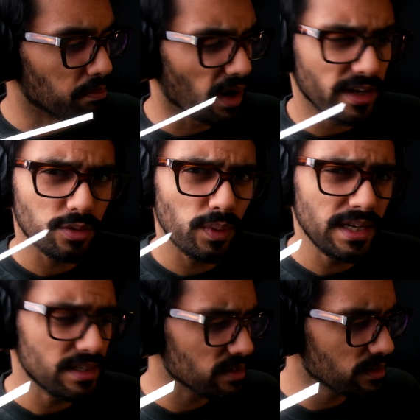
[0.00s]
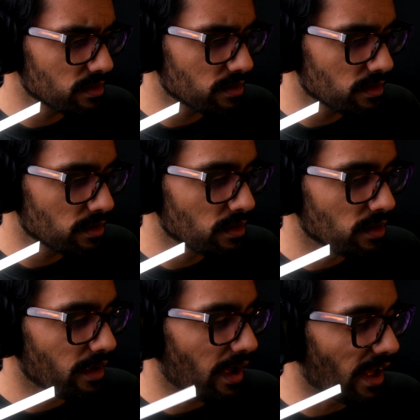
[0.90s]
bindweed,
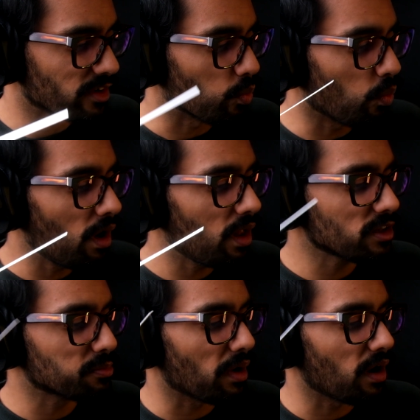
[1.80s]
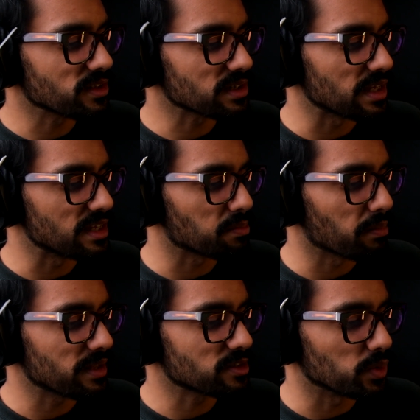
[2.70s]
and wild parsley is
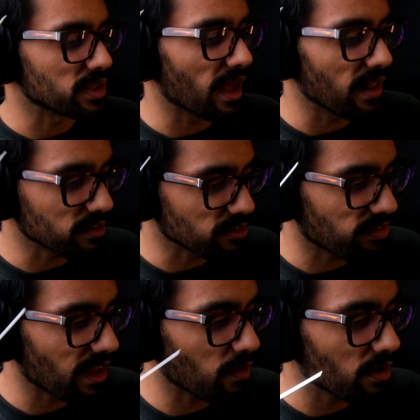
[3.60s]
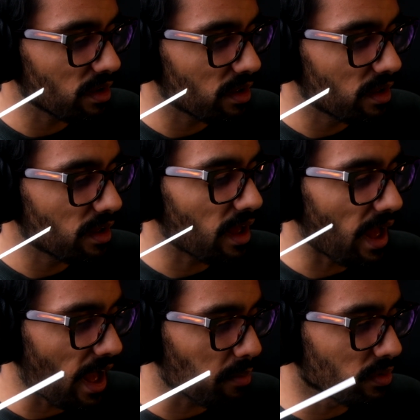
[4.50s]
met with elderflower,
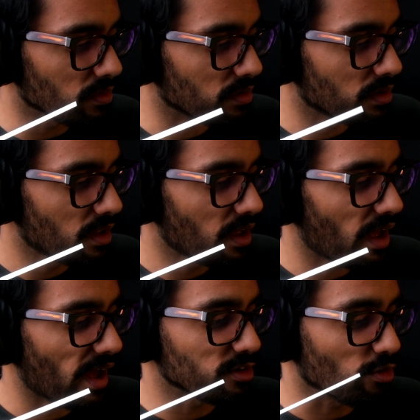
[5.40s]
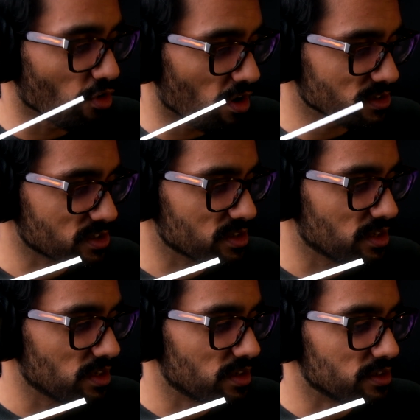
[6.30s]
apple, and grass
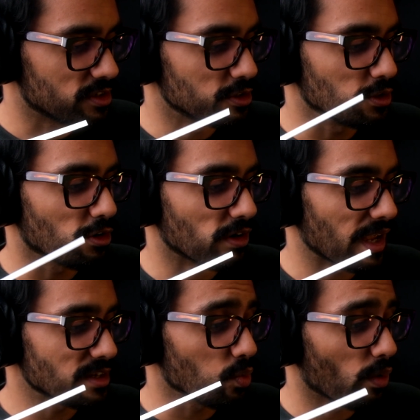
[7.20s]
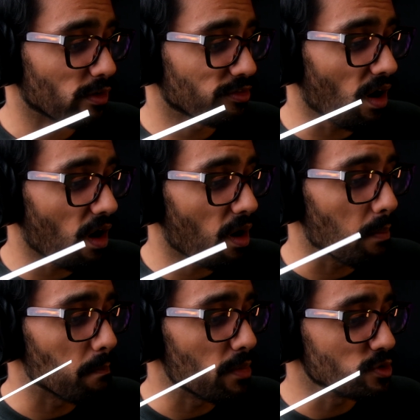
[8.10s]
to create one of our
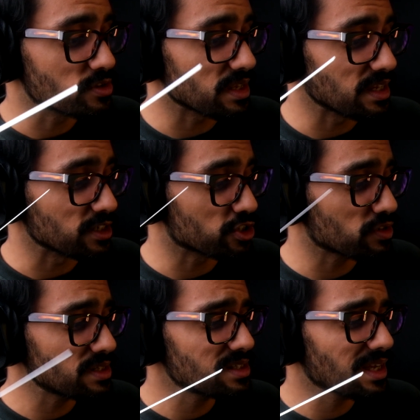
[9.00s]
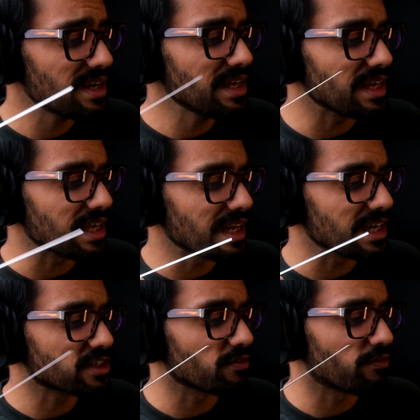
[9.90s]
most intrinsically
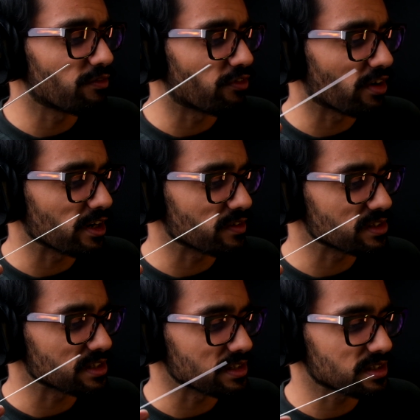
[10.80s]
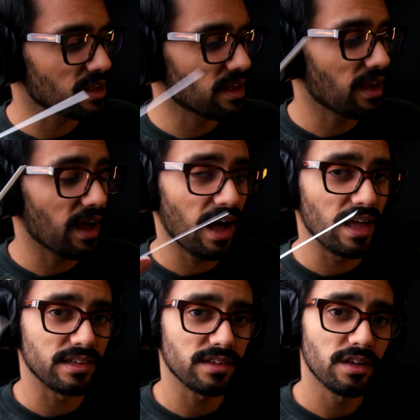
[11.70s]
English fragrances
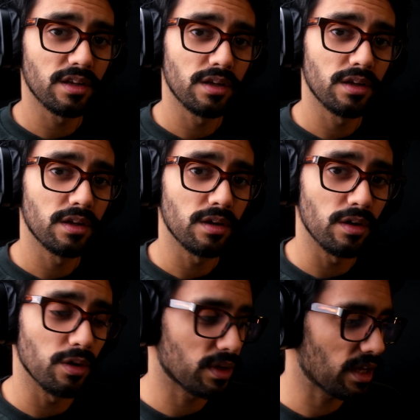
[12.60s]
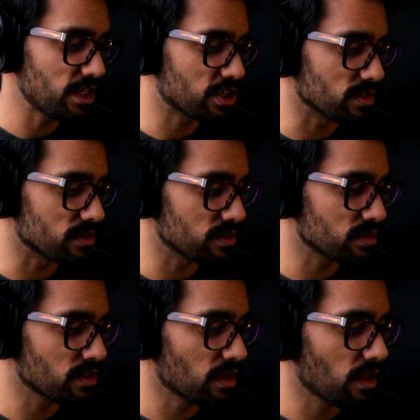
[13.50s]
and locations.